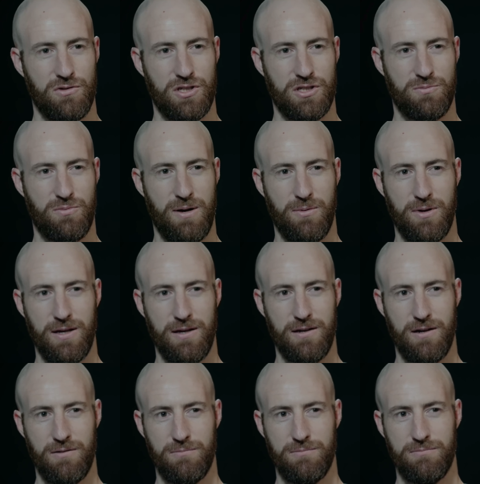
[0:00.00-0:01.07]
which is probably
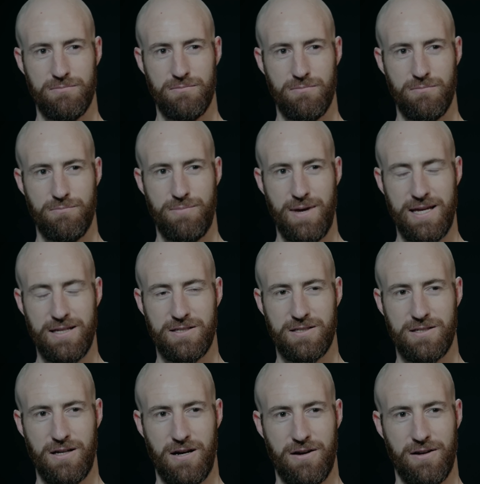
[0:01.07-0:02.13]

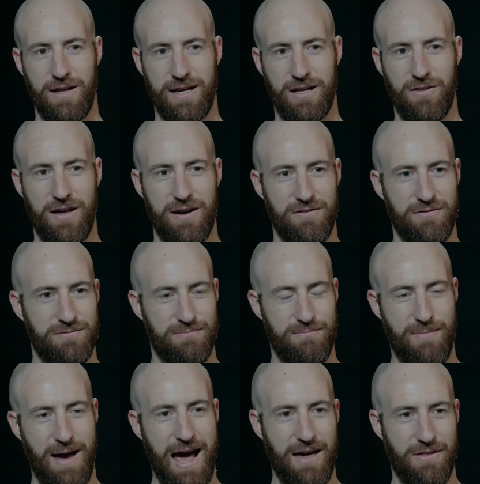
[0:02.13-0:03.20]
based on like a lot of
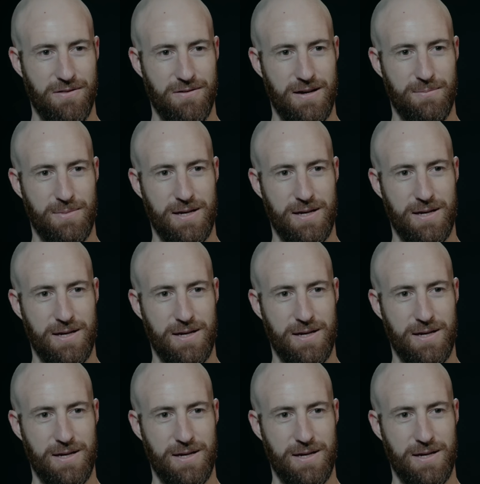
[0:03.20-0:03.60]
math, I'm